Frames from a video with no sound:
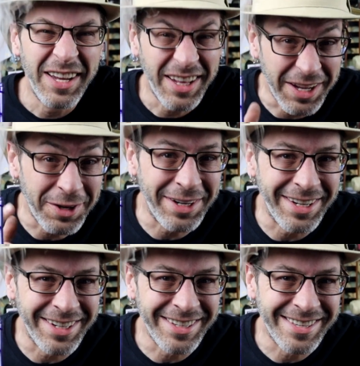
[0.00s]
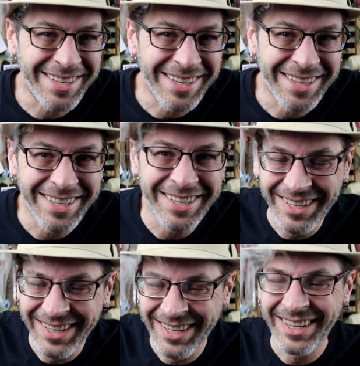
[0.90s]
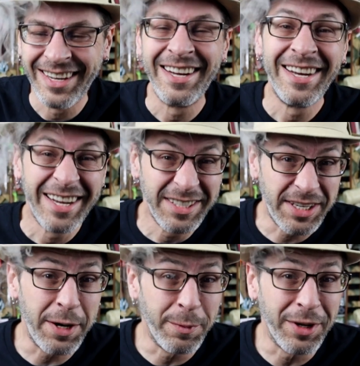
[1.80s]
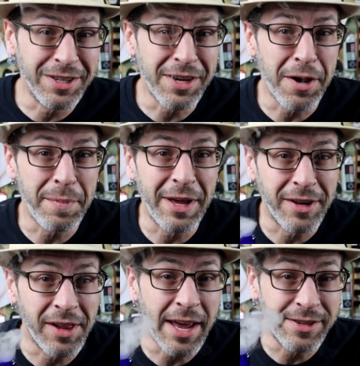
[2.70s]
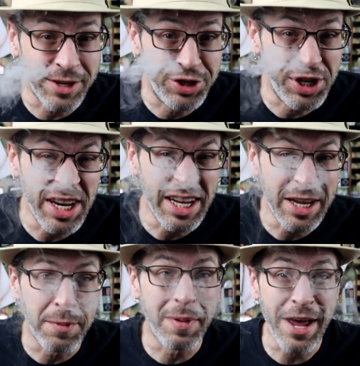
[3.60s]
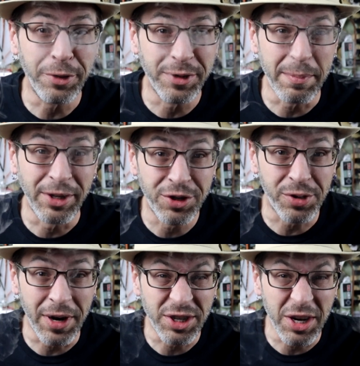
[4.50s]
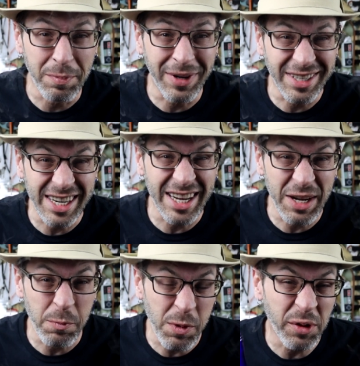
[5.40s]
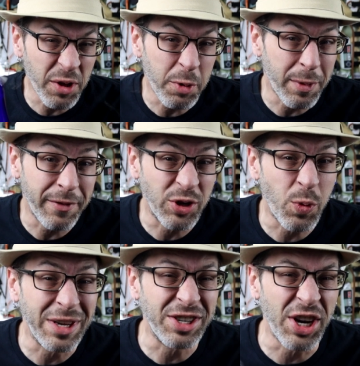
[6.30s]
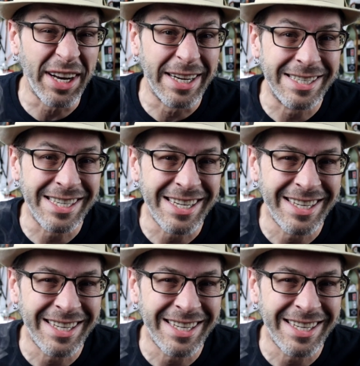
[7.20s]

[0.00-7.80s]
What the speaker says: There he is. Today we're going to talk about the classic Genie in a bottle demonstration, but with a little bit of a twist on it.